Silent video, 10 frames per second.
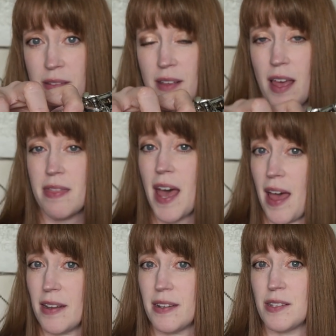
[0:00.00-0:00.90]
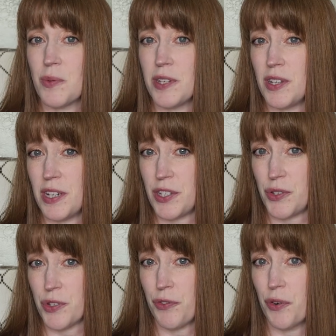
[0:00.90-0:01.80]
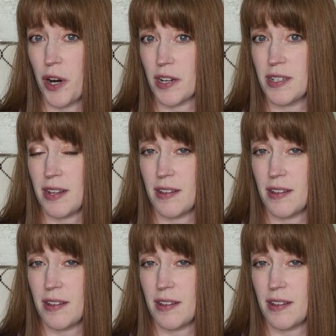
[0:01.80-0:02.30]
And that is when you need to use a forked